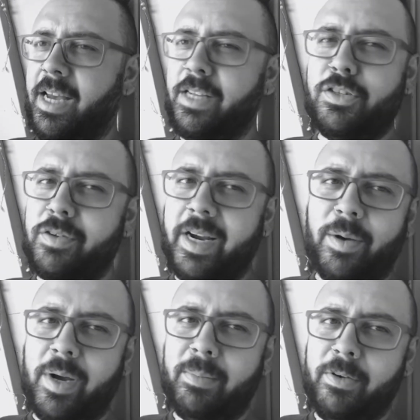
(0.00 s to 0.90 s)
And straight
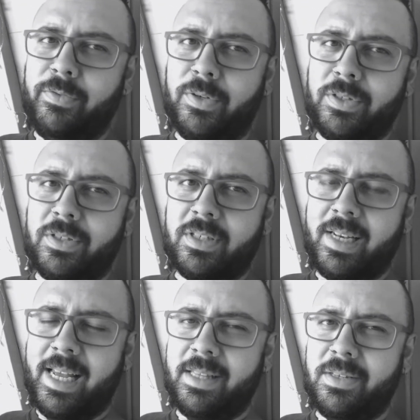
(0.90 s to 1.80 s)
away my voice just
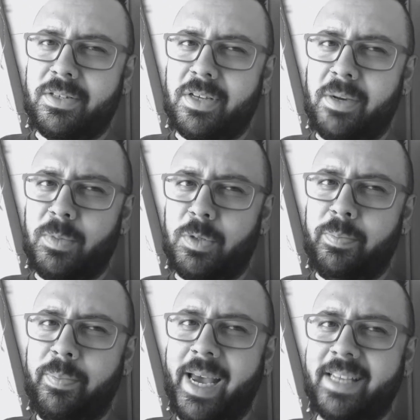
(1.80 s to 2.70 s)
lands so much
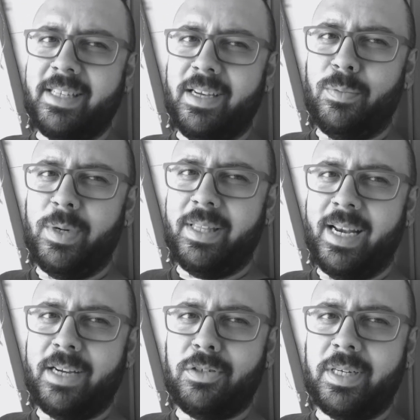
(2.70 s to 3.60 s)
better with
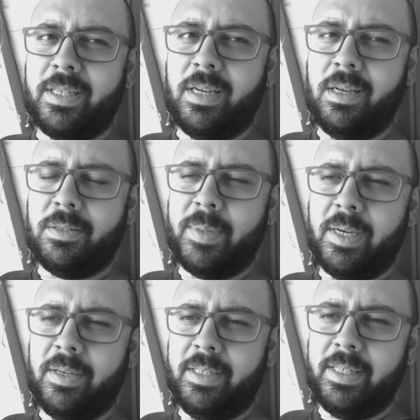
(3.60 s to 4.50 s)
electric guitars
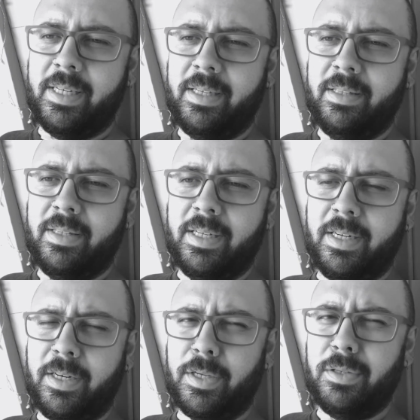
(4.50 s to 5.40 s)
behind it than
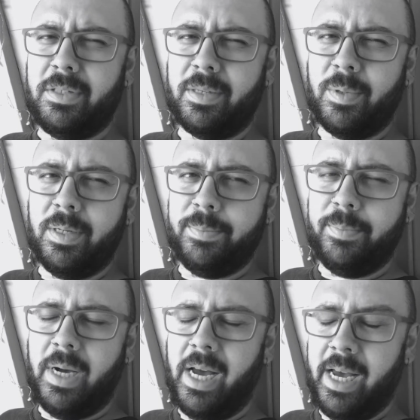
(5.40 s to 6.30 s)
an acoustic
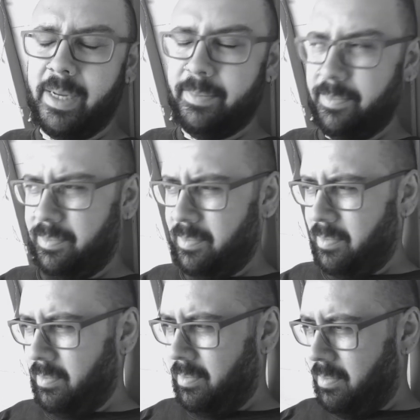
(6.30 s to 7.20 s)
one.
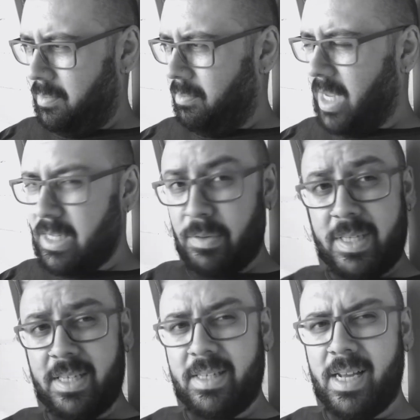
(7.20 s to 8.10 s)
So
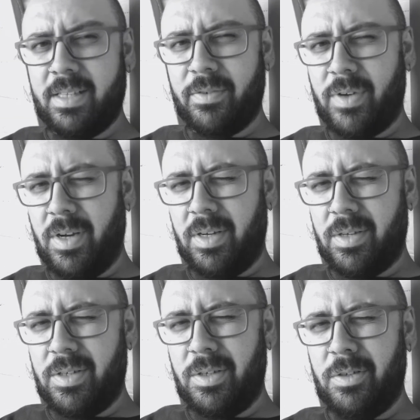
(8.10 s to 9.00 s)
as it stands, I've kind of
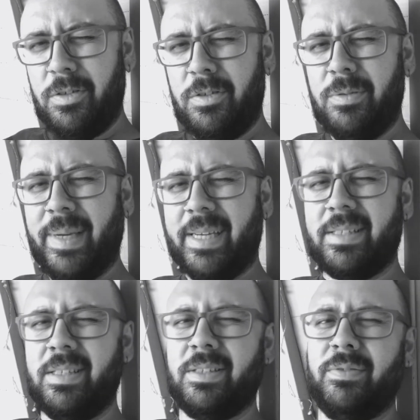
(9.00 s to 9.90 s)
got two
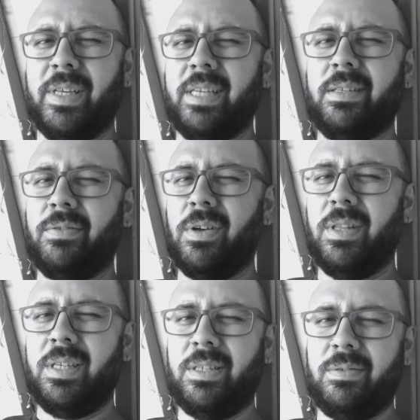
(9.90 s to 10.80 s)
mixes of this. I've got
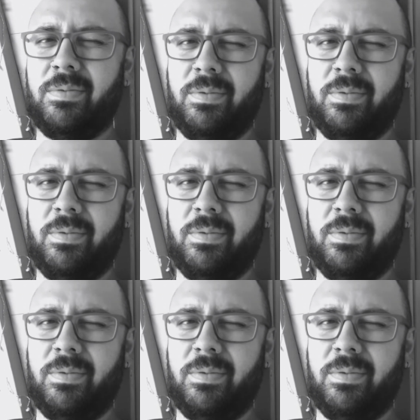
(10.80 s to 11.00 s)
these